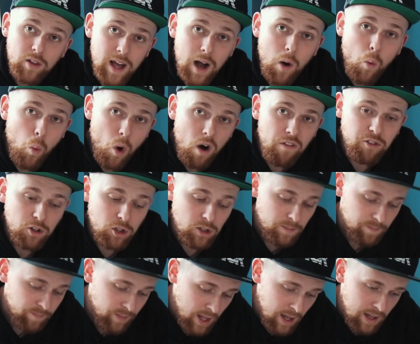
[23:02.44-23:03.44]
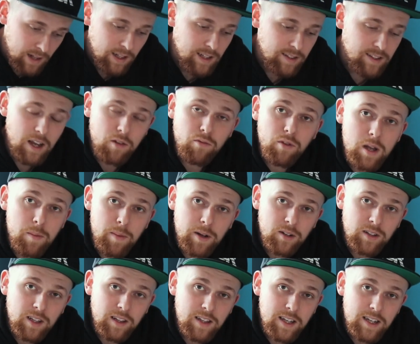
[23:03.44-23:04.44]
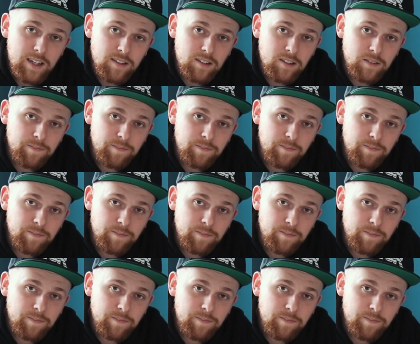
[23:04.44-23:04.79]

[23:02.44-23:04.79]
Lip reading: that waffle, let's get rebuilding these.